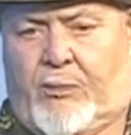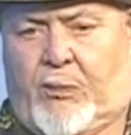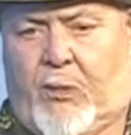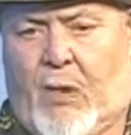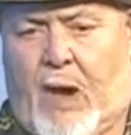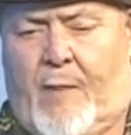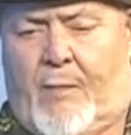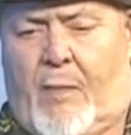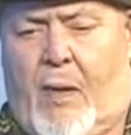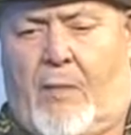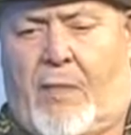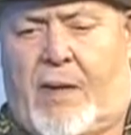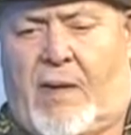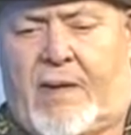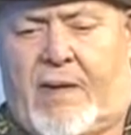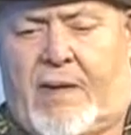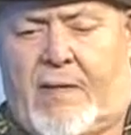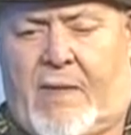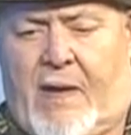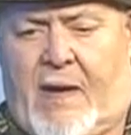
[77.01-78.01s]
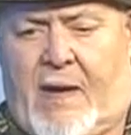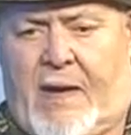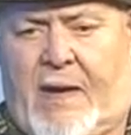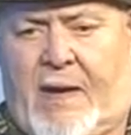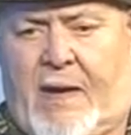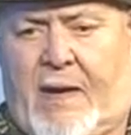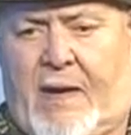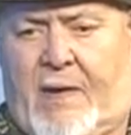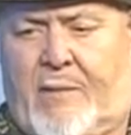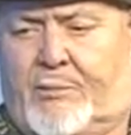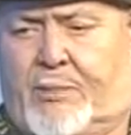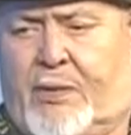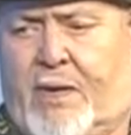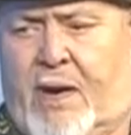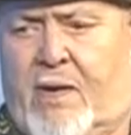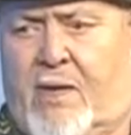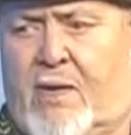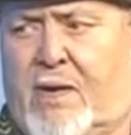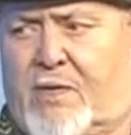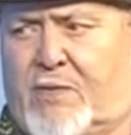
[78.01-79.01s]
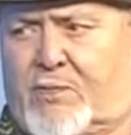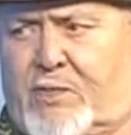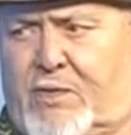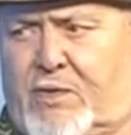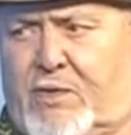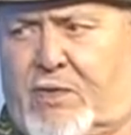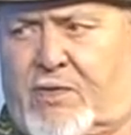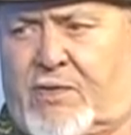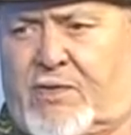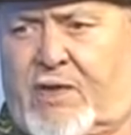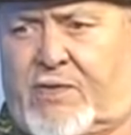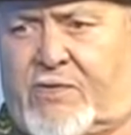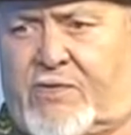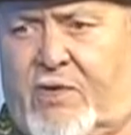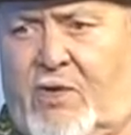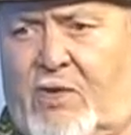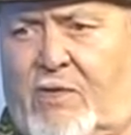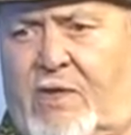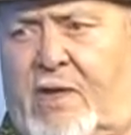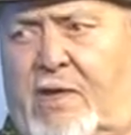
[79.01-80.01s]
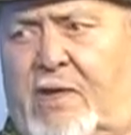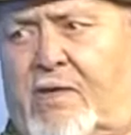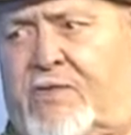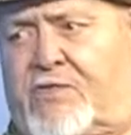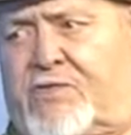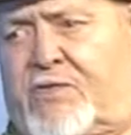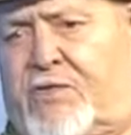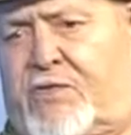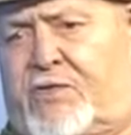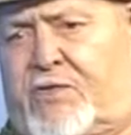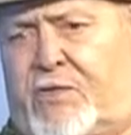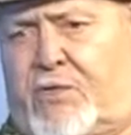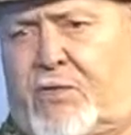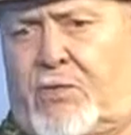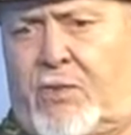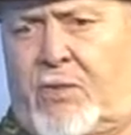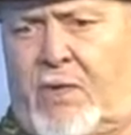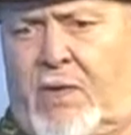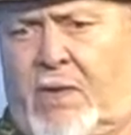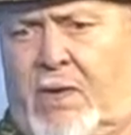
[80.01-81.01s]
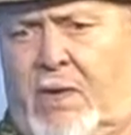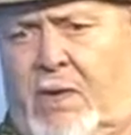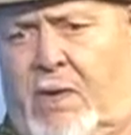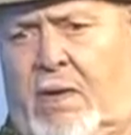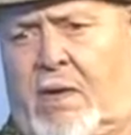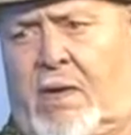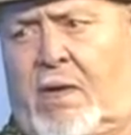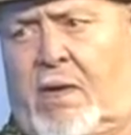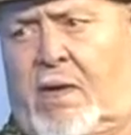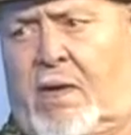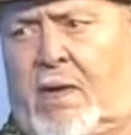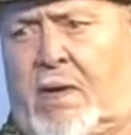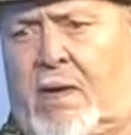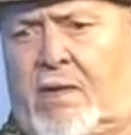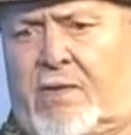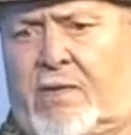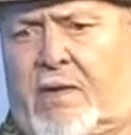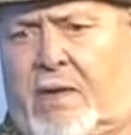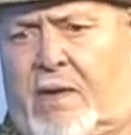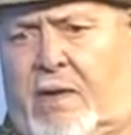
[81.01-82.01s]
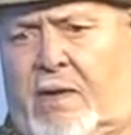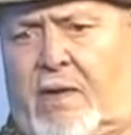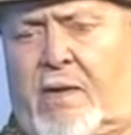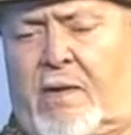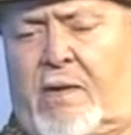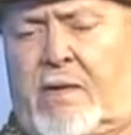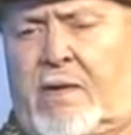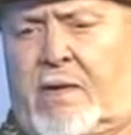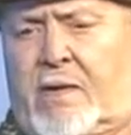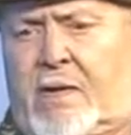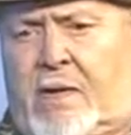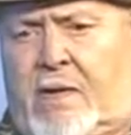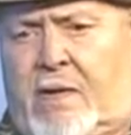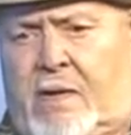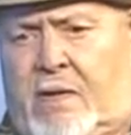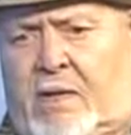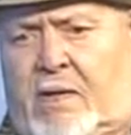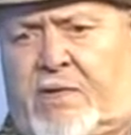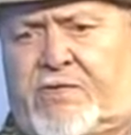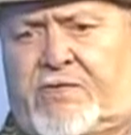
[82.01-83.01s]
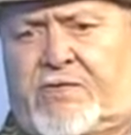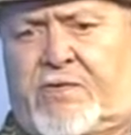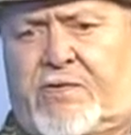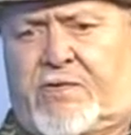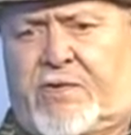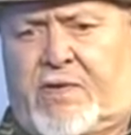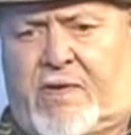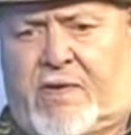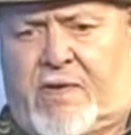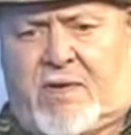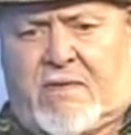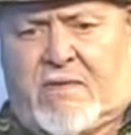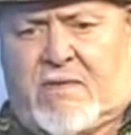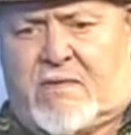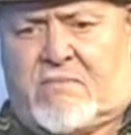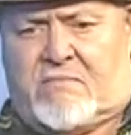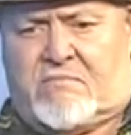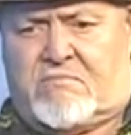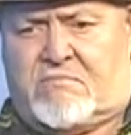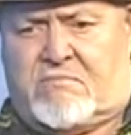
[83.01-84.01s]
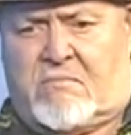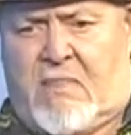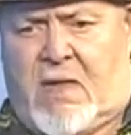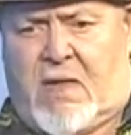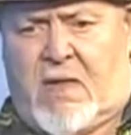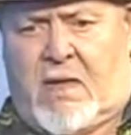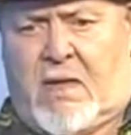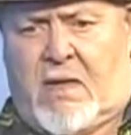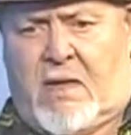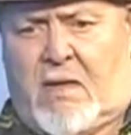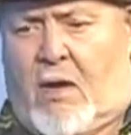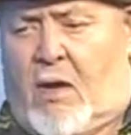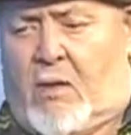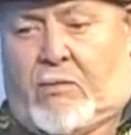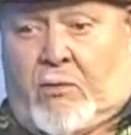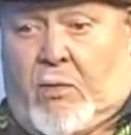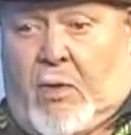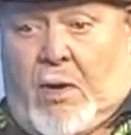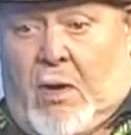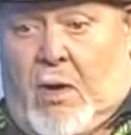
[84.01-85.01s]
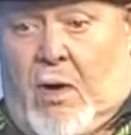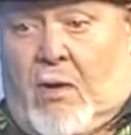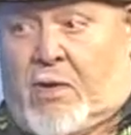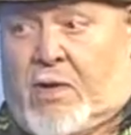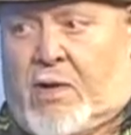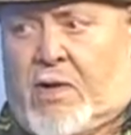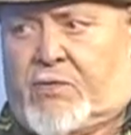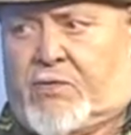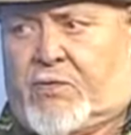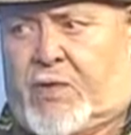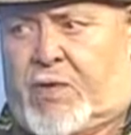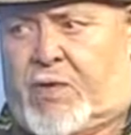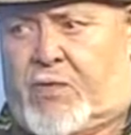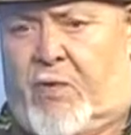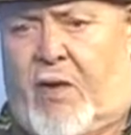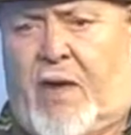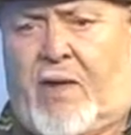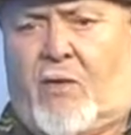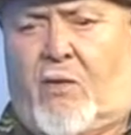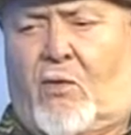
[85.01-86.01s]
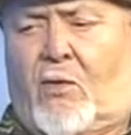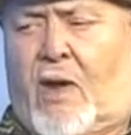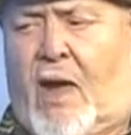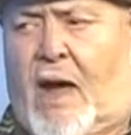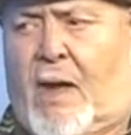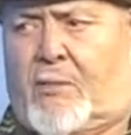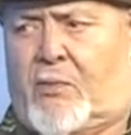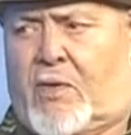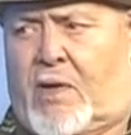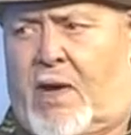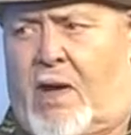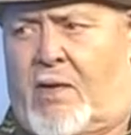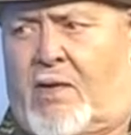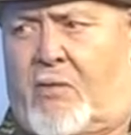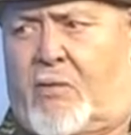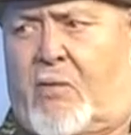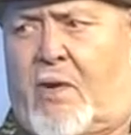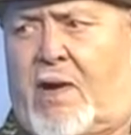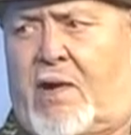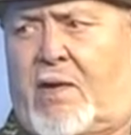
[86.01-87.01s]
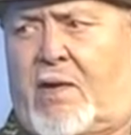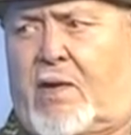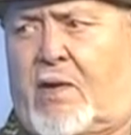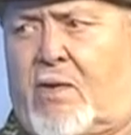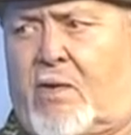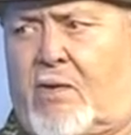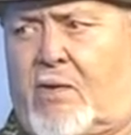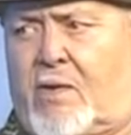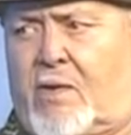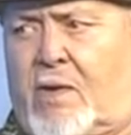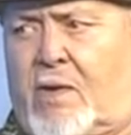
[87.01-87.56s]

Probably my parents, because that's all they listened to, and listened to the all country, Grand Ole Opry on the radio.